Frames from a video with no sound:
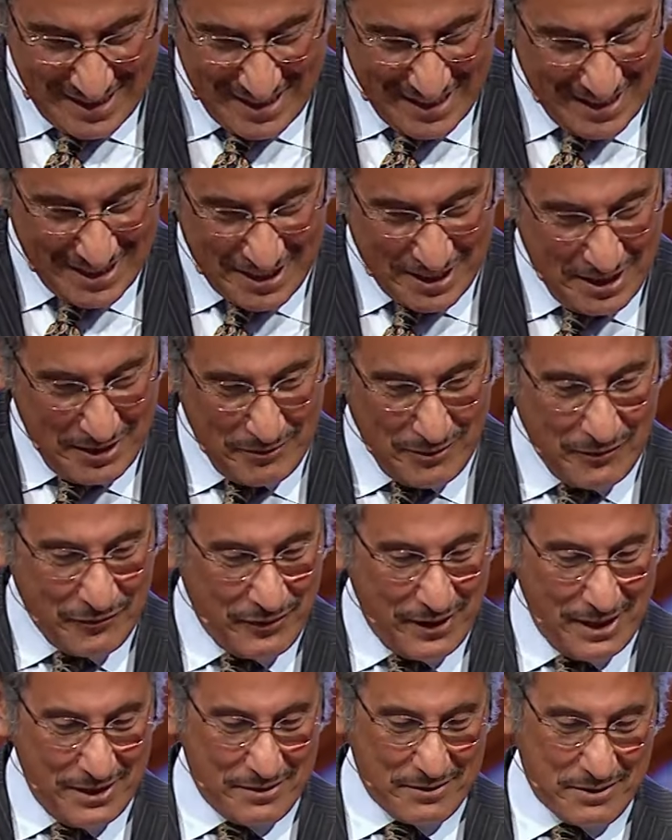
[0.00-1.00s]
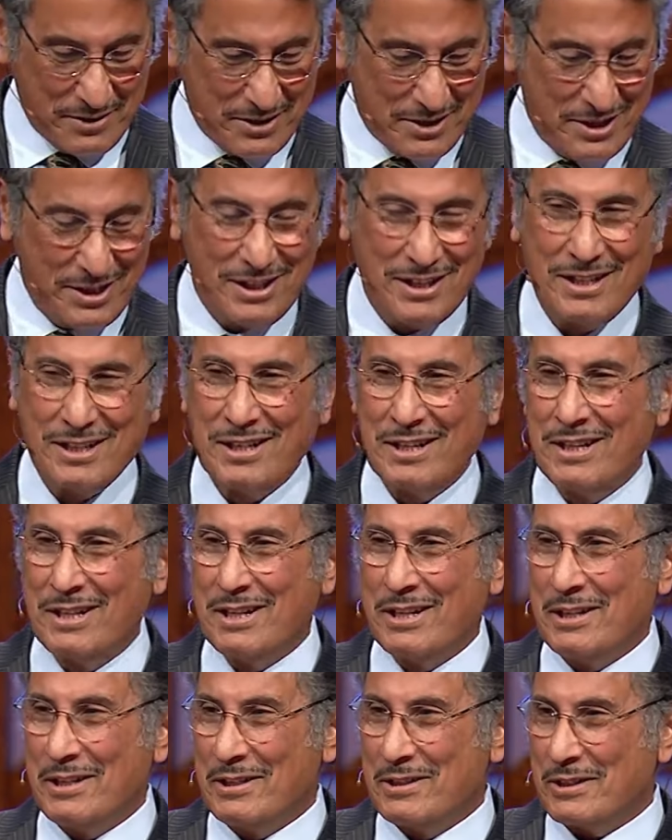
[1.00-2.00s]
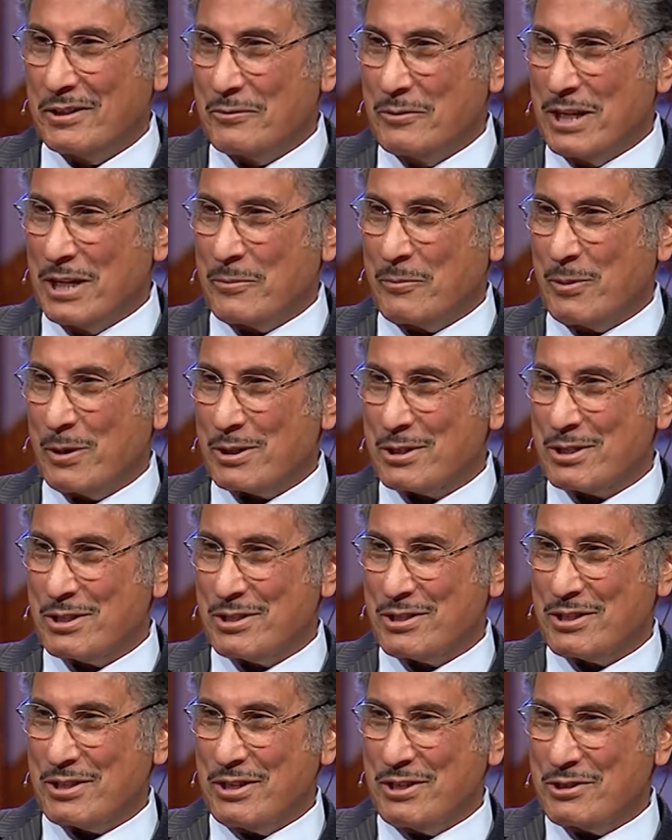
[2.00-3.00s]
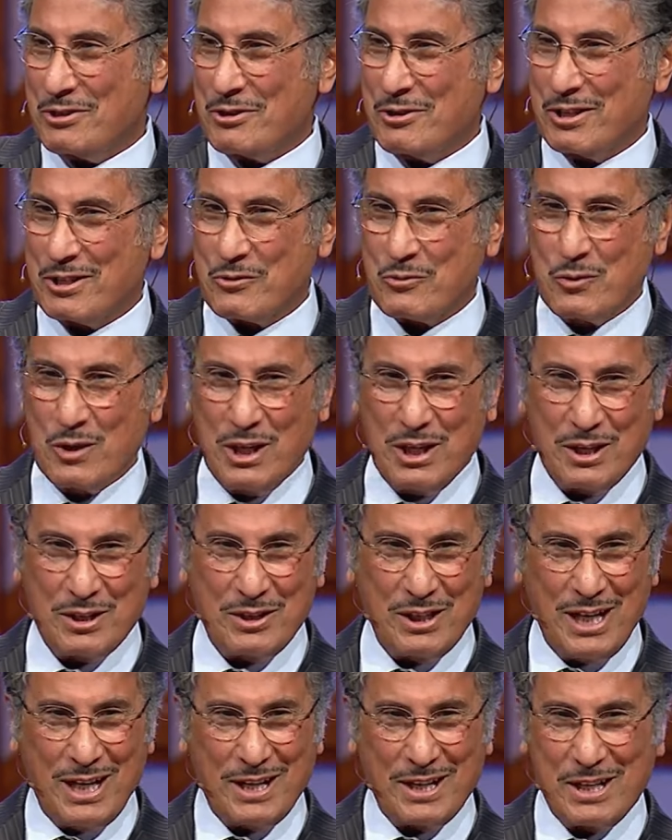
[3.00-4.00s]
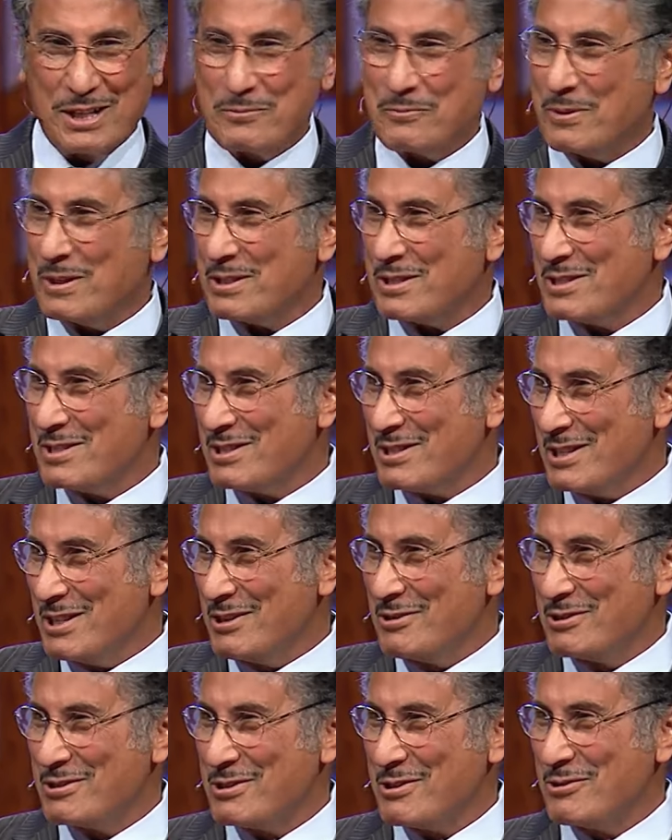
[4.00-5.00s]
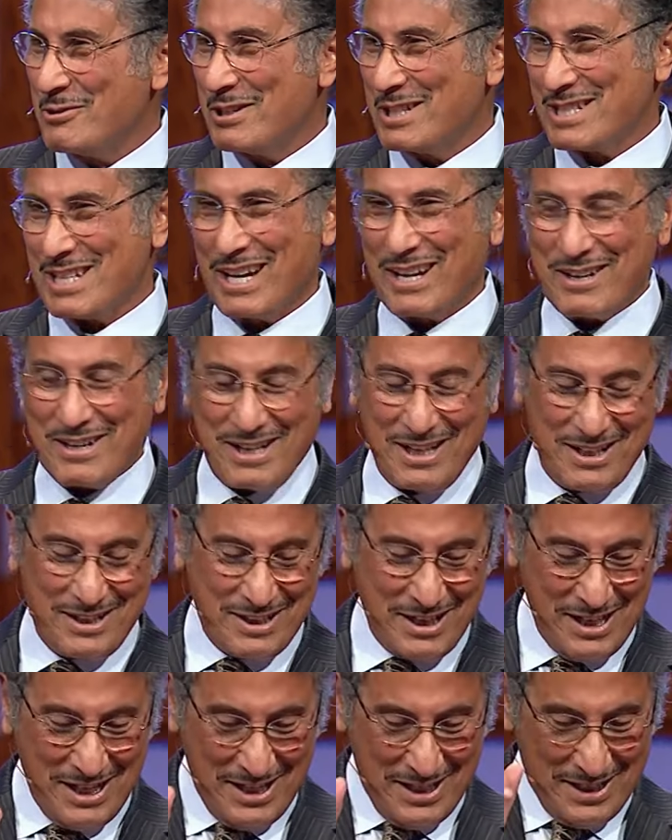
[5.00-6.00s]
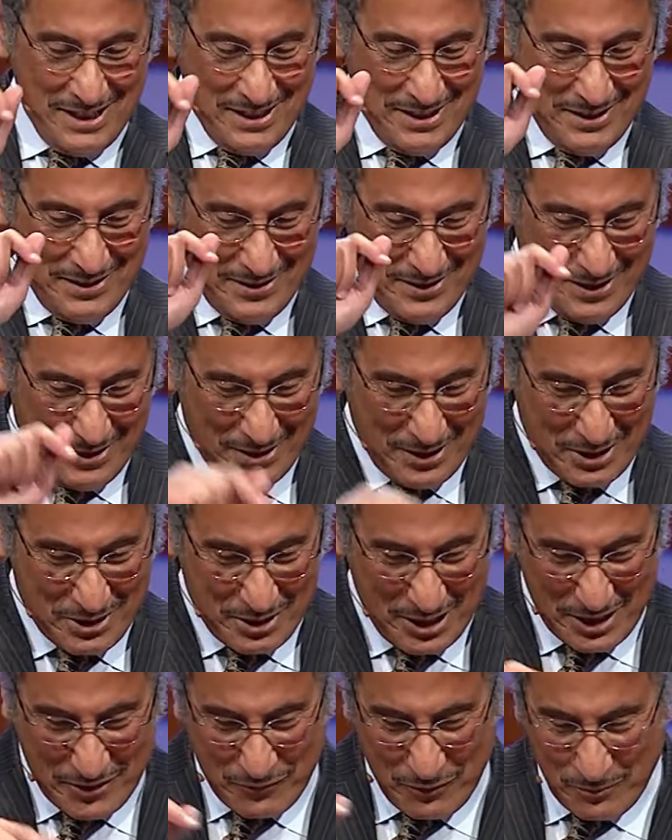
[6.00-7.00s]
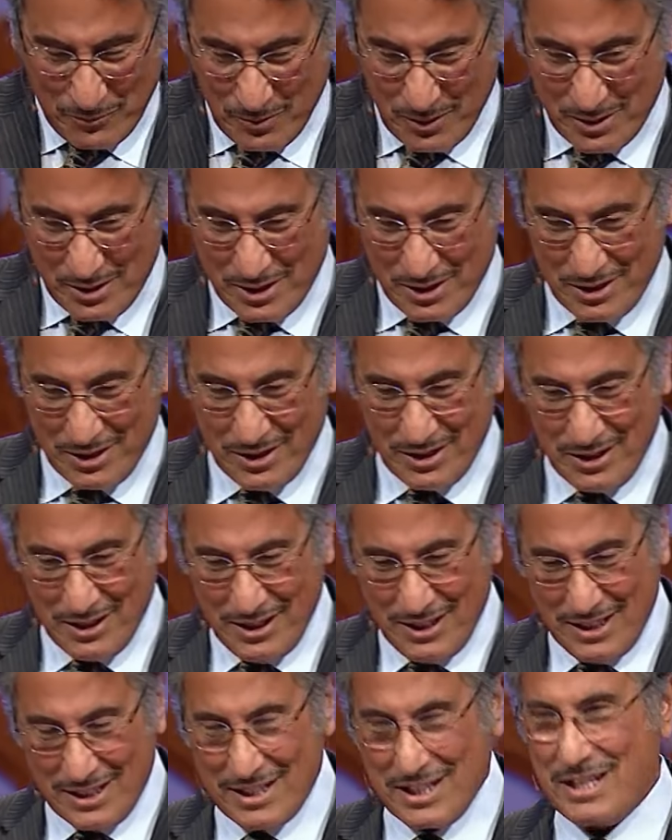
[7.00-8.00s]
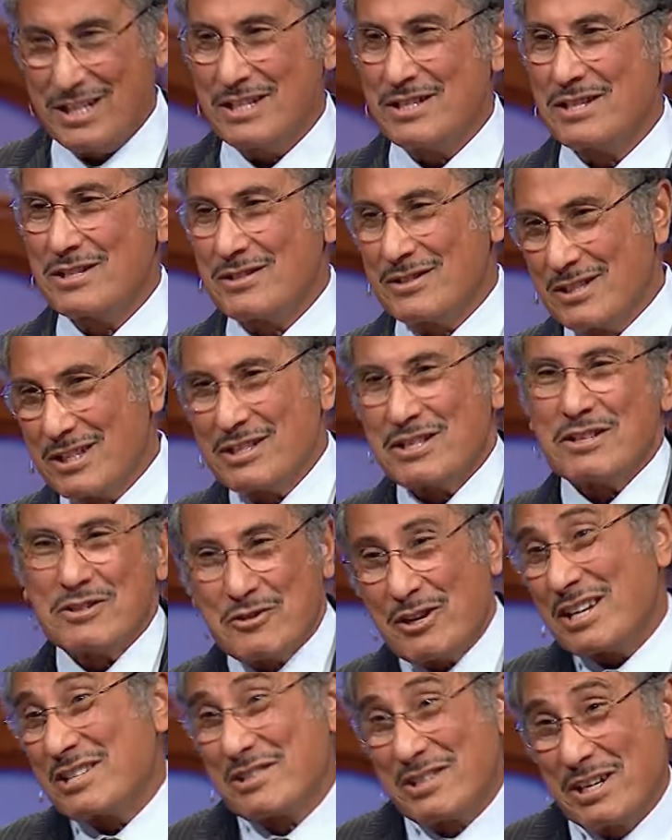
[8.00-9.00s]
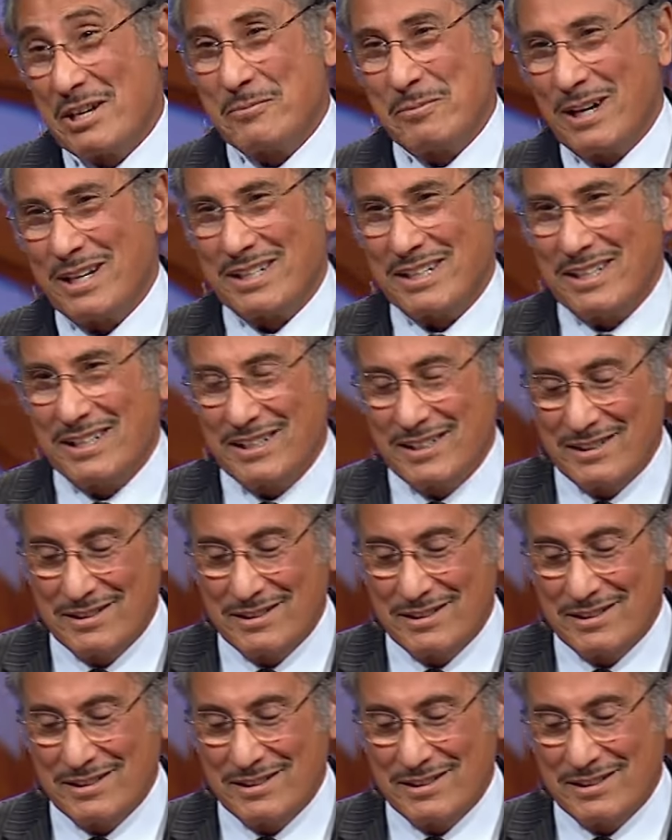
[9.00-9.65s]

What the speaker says: It never fails. The weak person sees you as weak. The arrogant person sees you as arrogant. The distrustful person doesn't trust anybody.